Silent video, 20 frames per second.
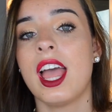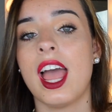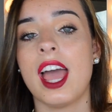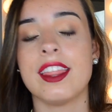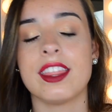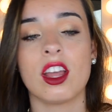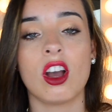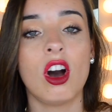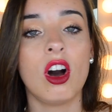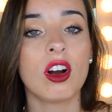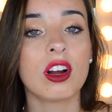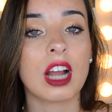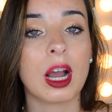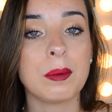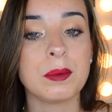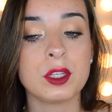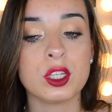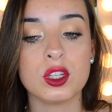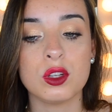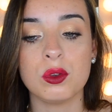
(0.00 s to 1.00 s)
and they all
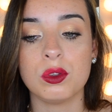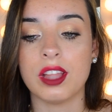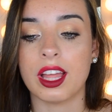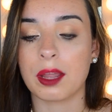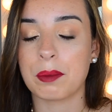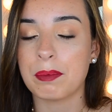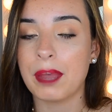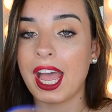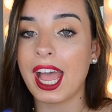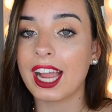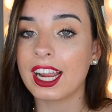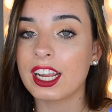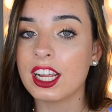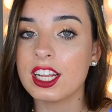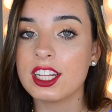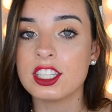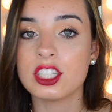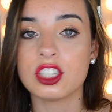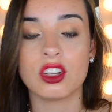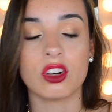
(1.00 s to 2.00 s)
come to you like
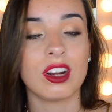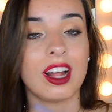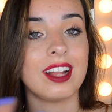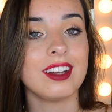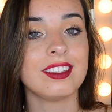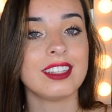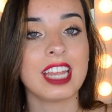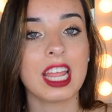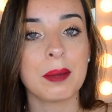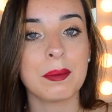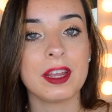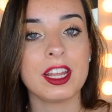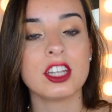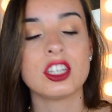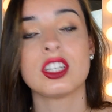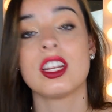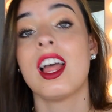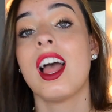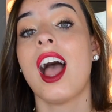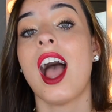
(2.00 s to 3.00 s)
packaged. They're not
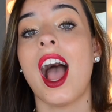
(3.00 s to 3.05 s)
damaged.